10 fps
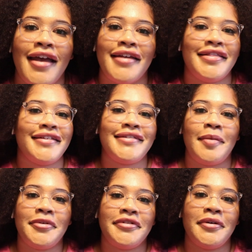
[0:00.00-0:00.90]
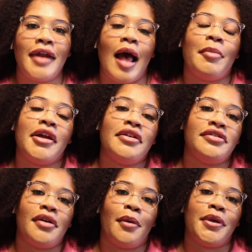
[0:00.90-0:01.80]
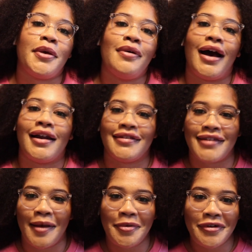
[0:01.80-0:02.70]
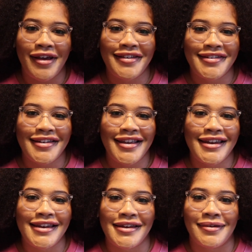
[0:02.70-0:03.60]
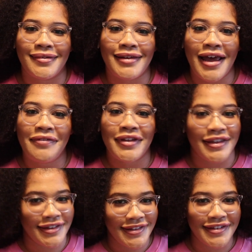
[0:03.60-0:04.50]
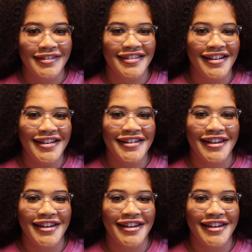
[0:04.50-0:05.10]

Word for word: In this episode, I'm going to show you how to stop procrastinating in your life and get things done.